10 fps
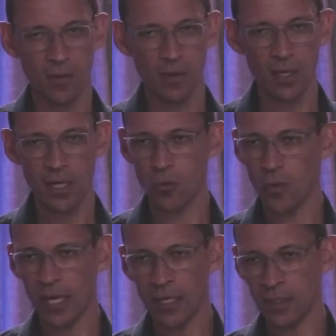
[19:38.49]
any way?
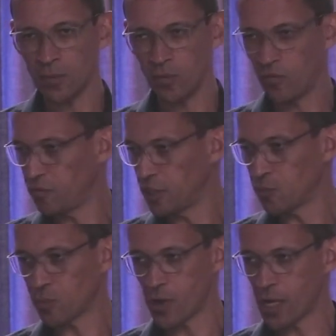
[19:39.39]
Any fish
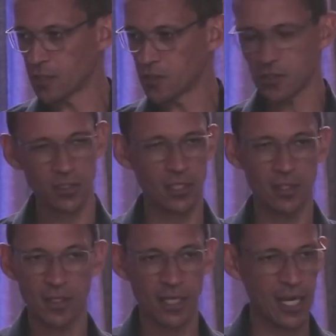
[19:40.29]
products in,
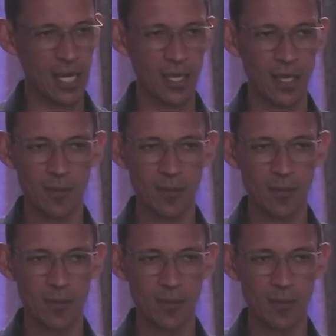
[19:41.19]
in any?